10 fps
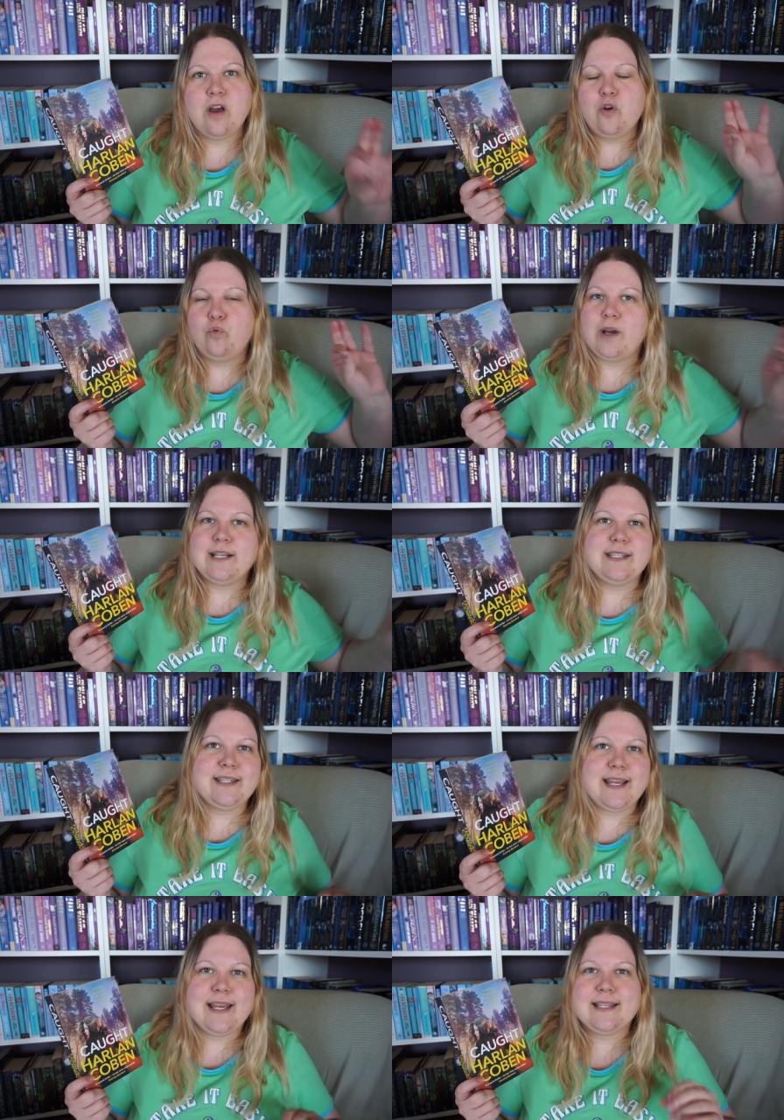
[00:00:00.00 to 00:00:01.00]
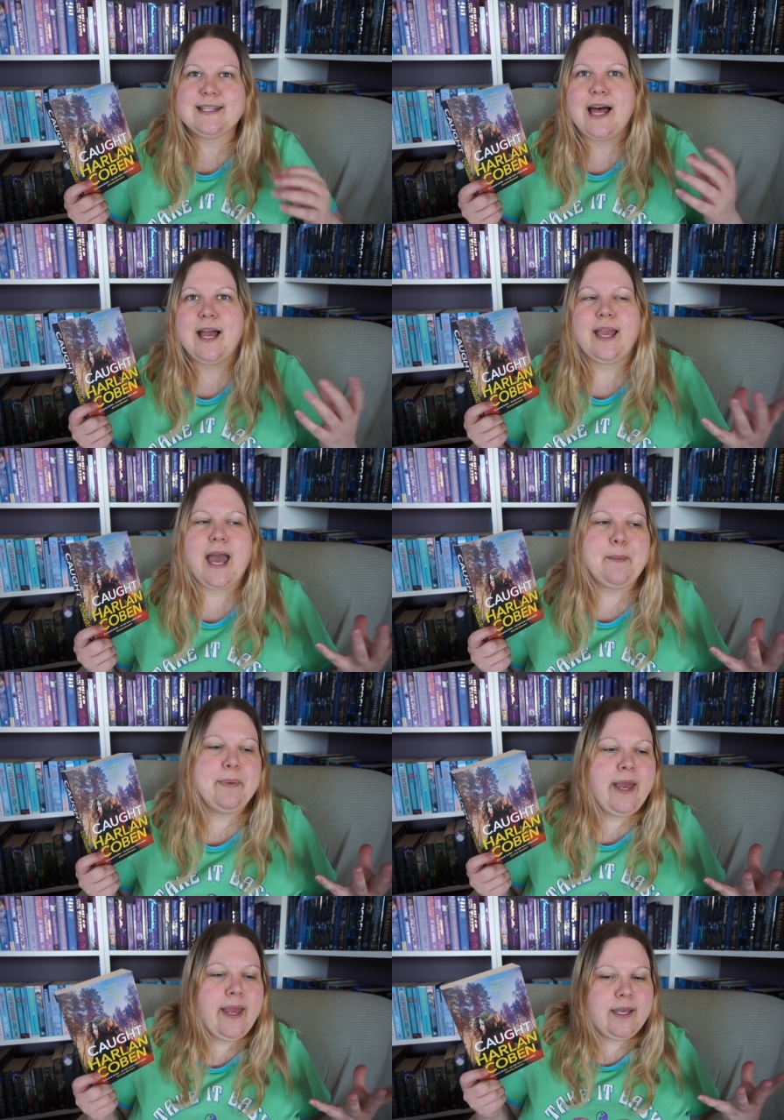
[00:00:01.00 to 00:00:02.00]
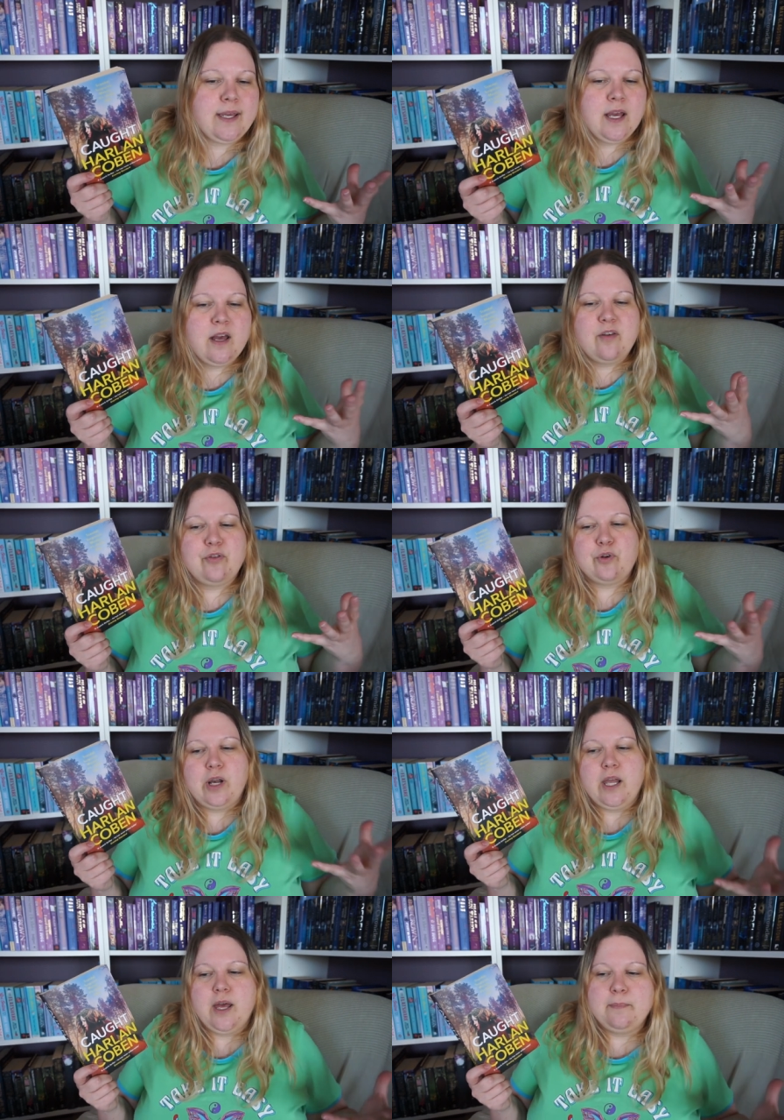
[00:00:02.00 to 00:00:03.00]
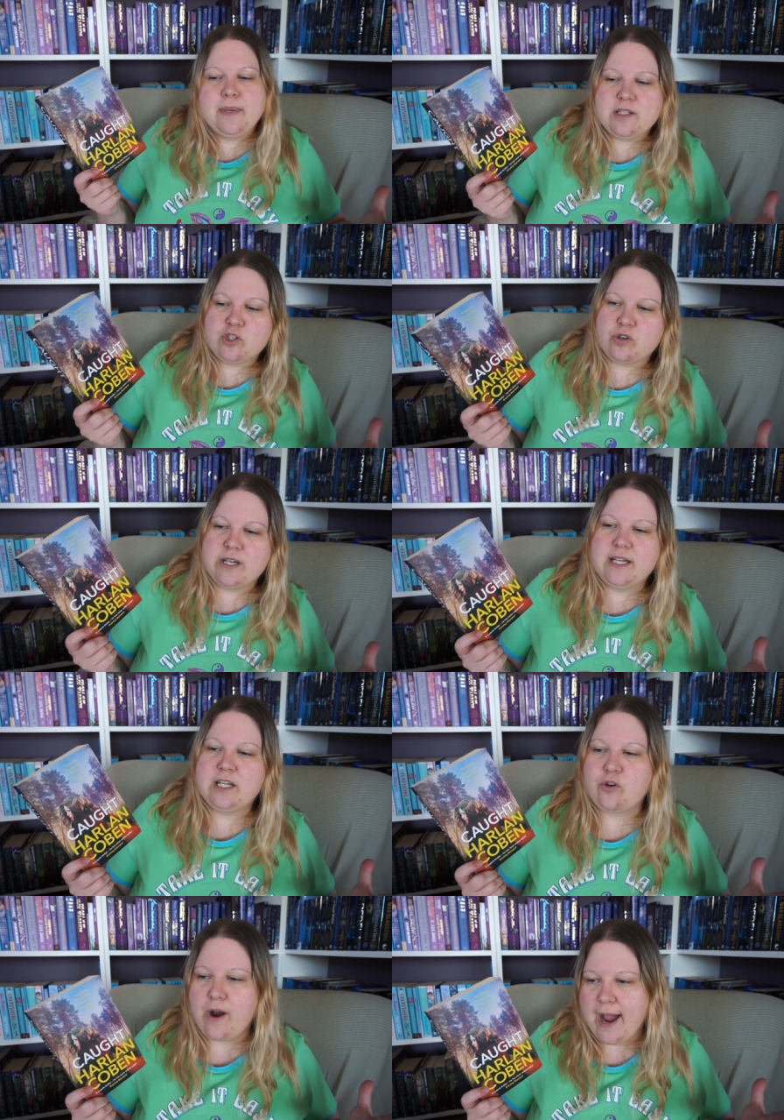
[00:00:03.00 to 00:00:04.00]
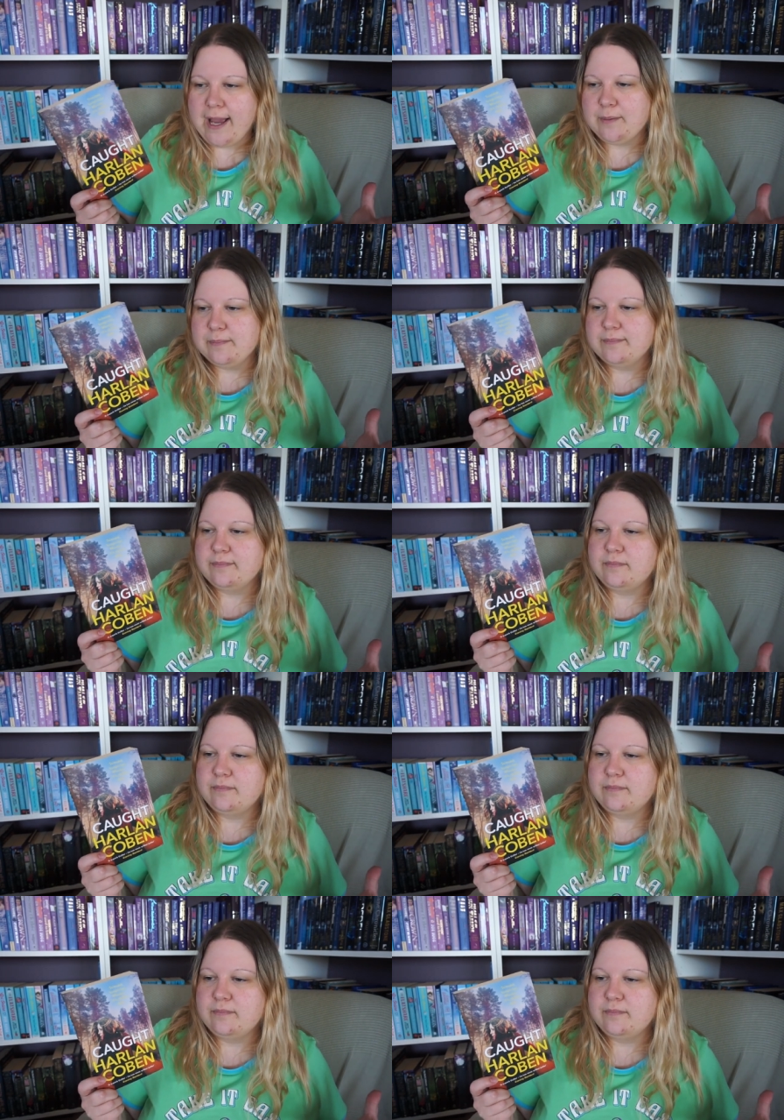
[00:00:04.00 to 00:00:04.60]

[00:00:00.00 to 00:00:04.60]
writes these like epic thriller, mystery, crime